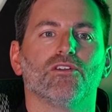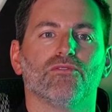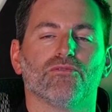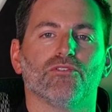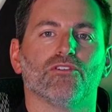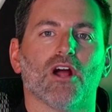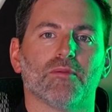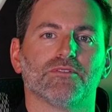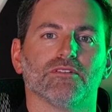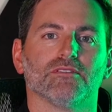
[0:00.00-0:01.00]
you through your
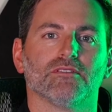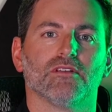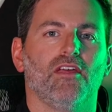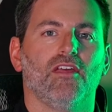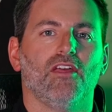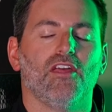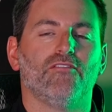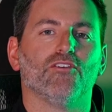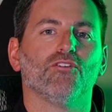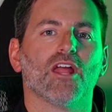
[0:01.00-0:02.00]
options.
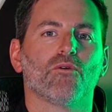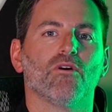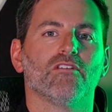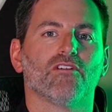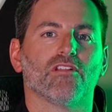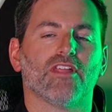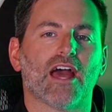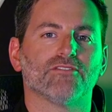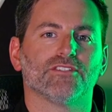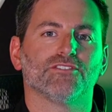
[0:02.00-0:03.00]
If you're like one of our
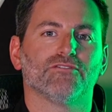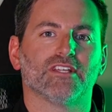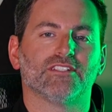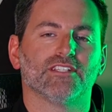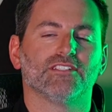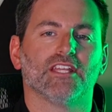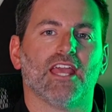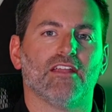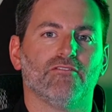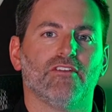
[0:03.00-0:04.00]
thousands of existing
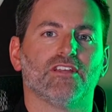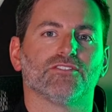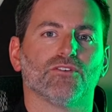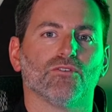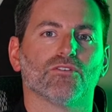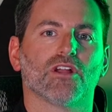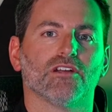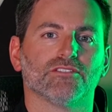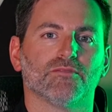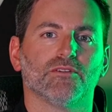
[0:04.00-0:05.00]
Enphase Solar
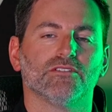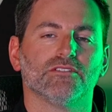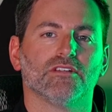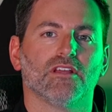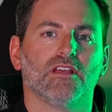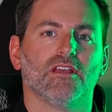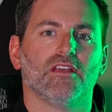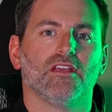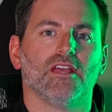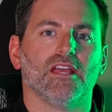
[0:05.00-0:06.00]
customers,
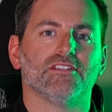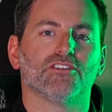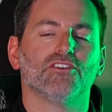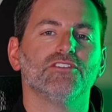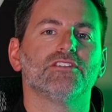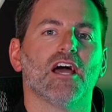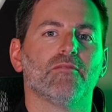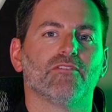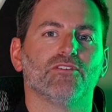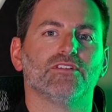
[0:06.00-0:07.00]
it's a good time
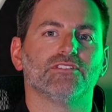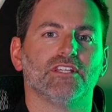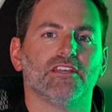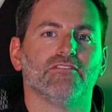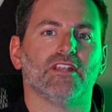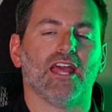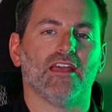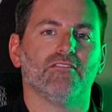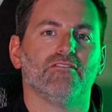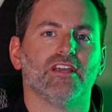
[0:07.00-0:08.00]
for you to see if an
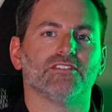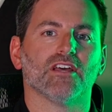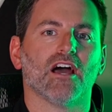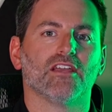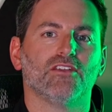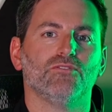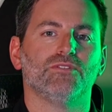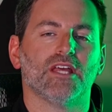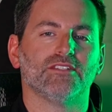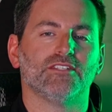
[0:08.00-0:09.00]
Enphase IQ
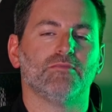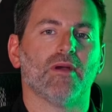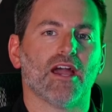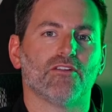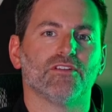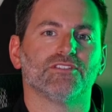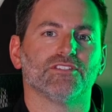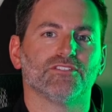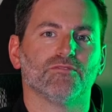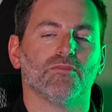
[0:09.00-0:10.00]
10C battery
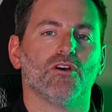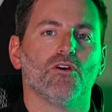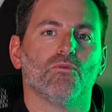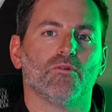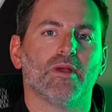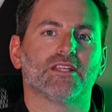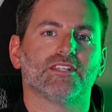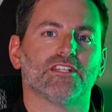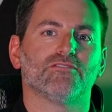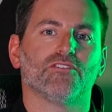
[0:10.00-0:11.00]
system would make
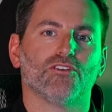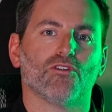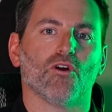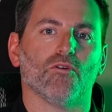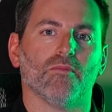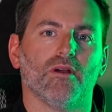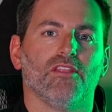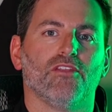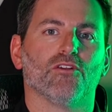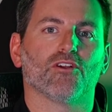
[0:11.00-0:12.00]
sense for your home.
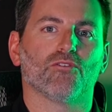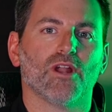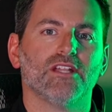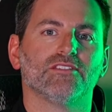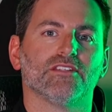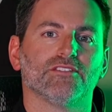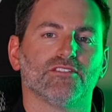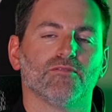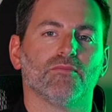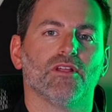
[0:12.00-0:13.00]
They're a great
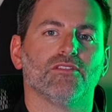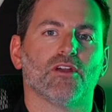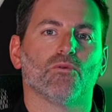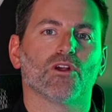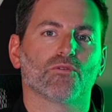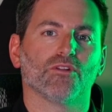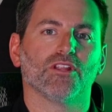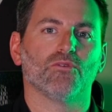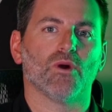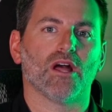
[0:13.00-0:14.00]
system, they work
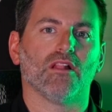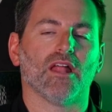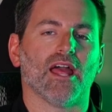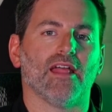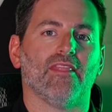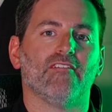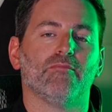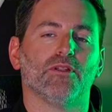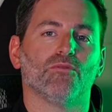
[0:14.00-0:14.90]
really well, and they've been